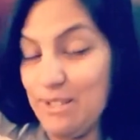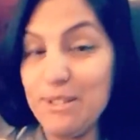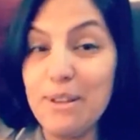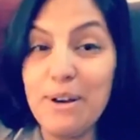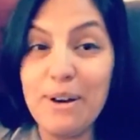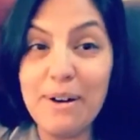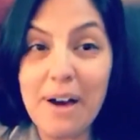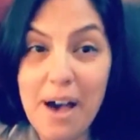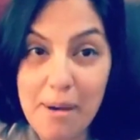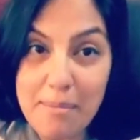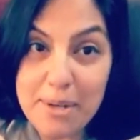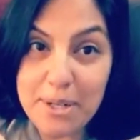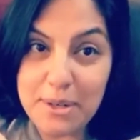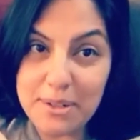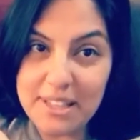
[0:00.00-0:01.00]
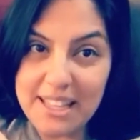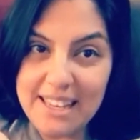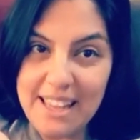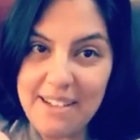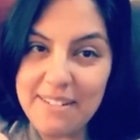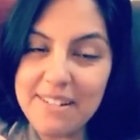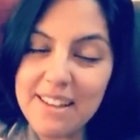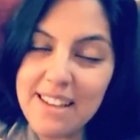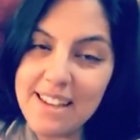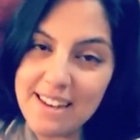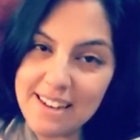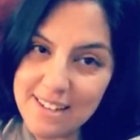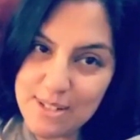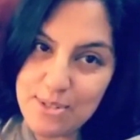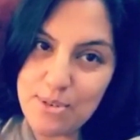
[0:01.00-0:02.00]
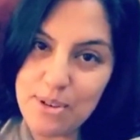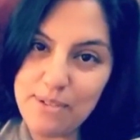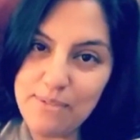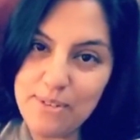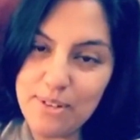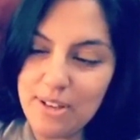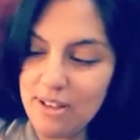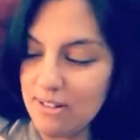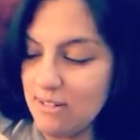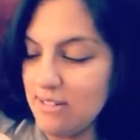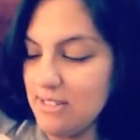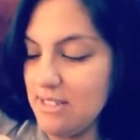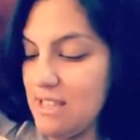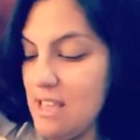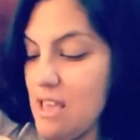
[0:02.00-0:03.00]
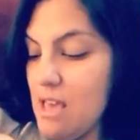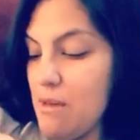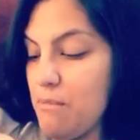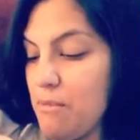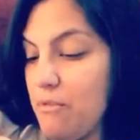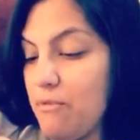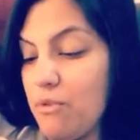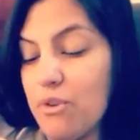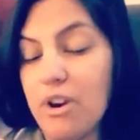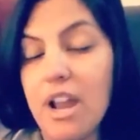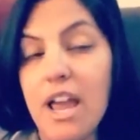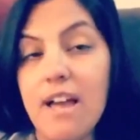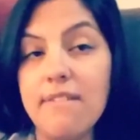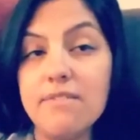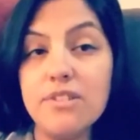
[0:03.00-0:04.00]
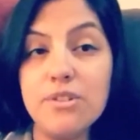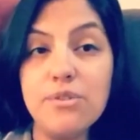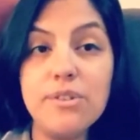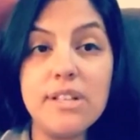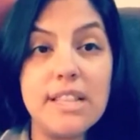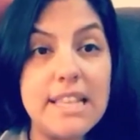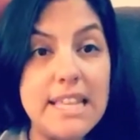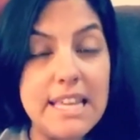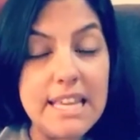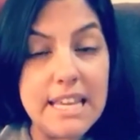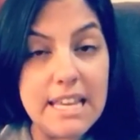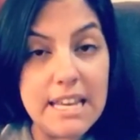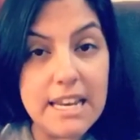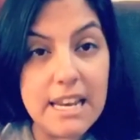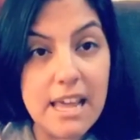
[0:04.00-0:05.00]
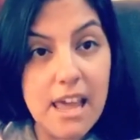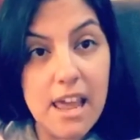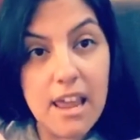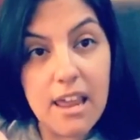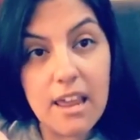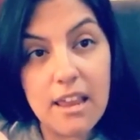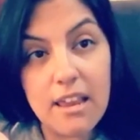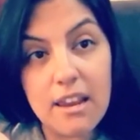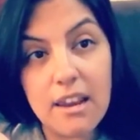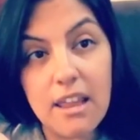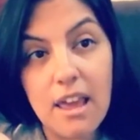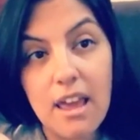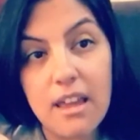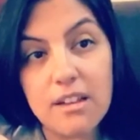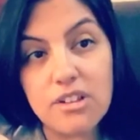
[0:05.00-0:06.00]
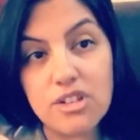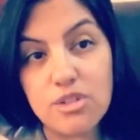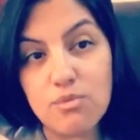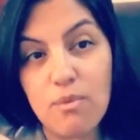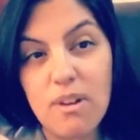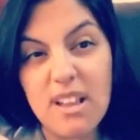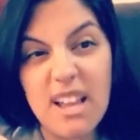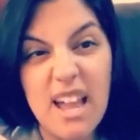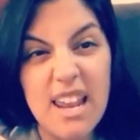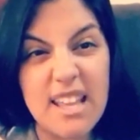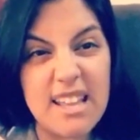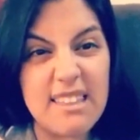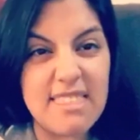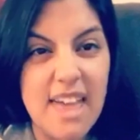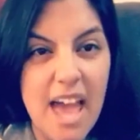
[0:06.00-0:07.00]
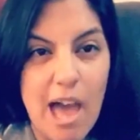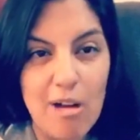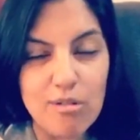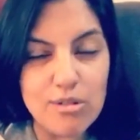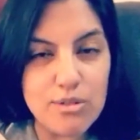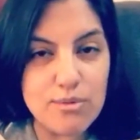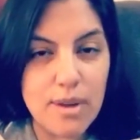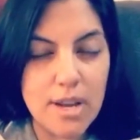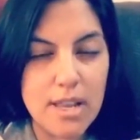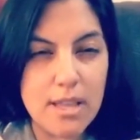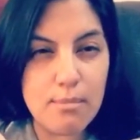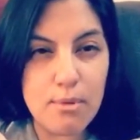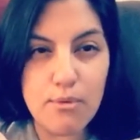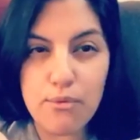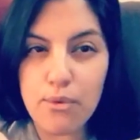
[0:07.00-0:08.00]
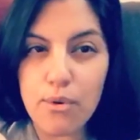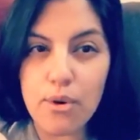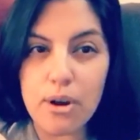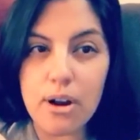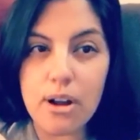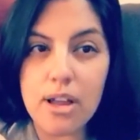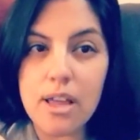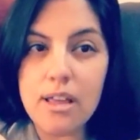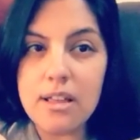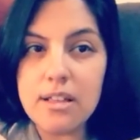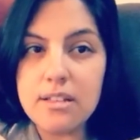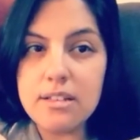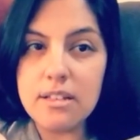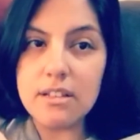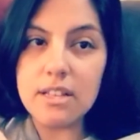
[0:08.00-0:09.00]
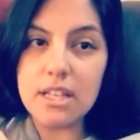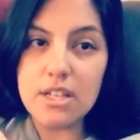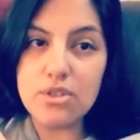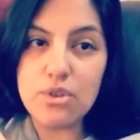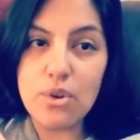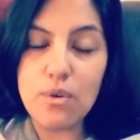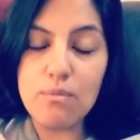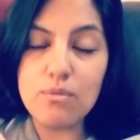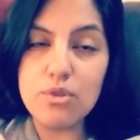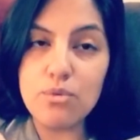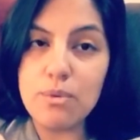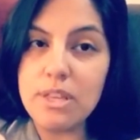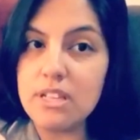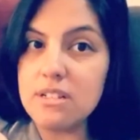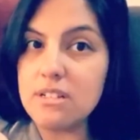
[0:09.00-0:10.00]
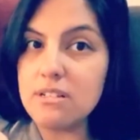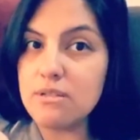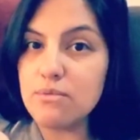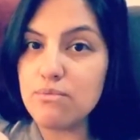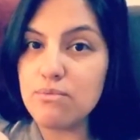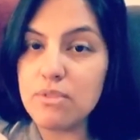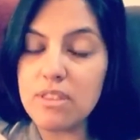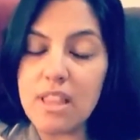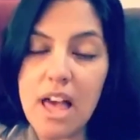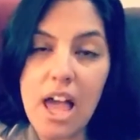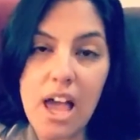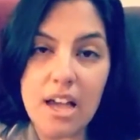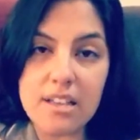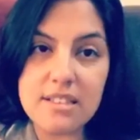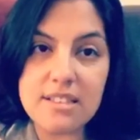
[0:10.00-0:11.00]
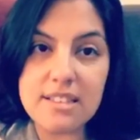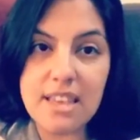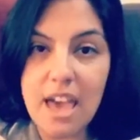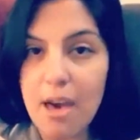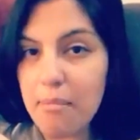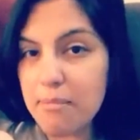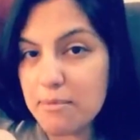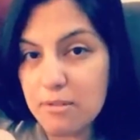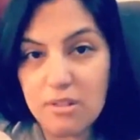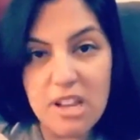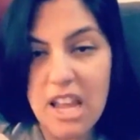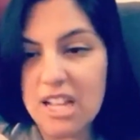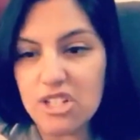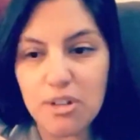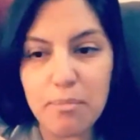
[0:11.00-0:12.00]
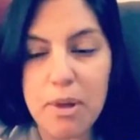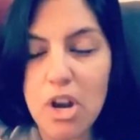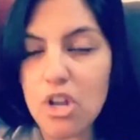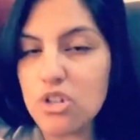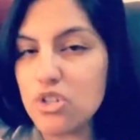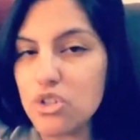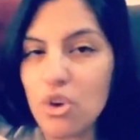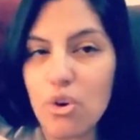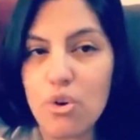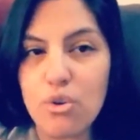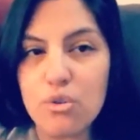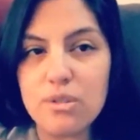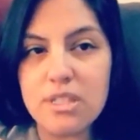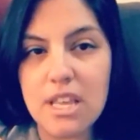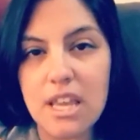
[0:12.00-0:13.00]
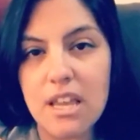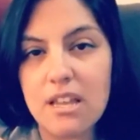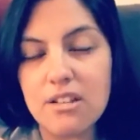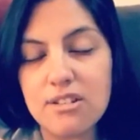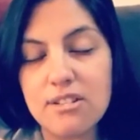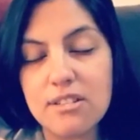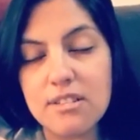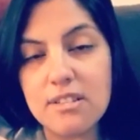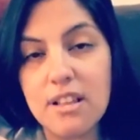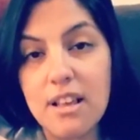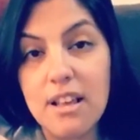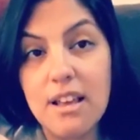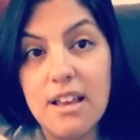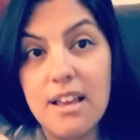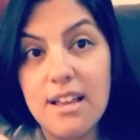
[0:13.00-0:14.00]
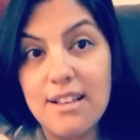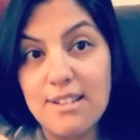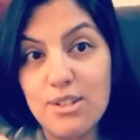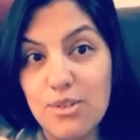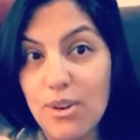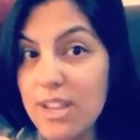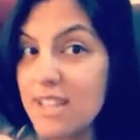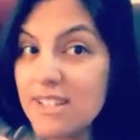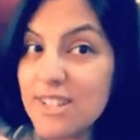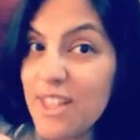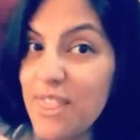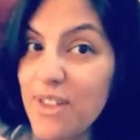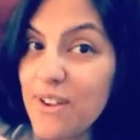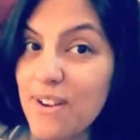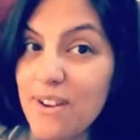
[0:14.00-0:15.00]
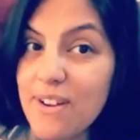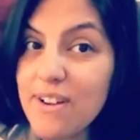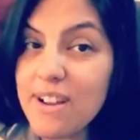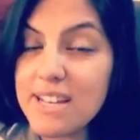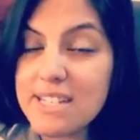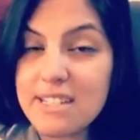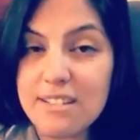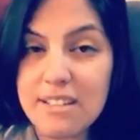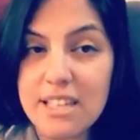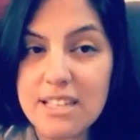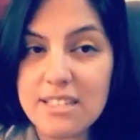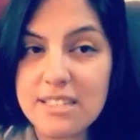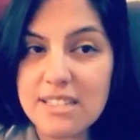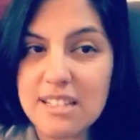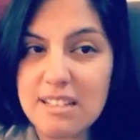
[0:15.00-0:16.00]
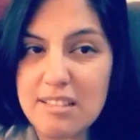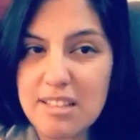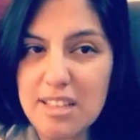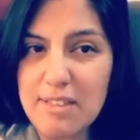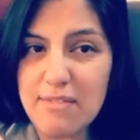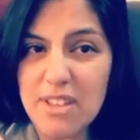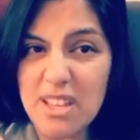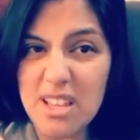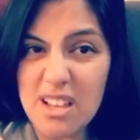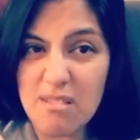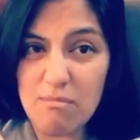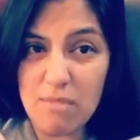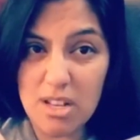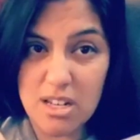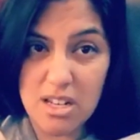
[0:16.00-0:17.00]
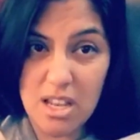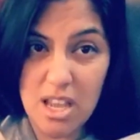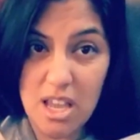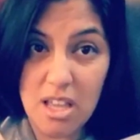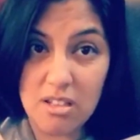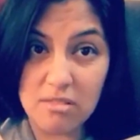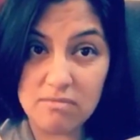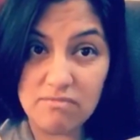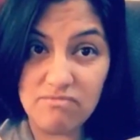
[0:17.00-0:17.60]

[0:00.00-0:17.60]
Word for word: So, I'm gonna go lay down and enjoy a few cuddles before I have to clean, and I just want to kind of get the house ready before Dylan gets home so we can just relax, catch up on our shows, and just enjoy each other until he has to leave again Monday.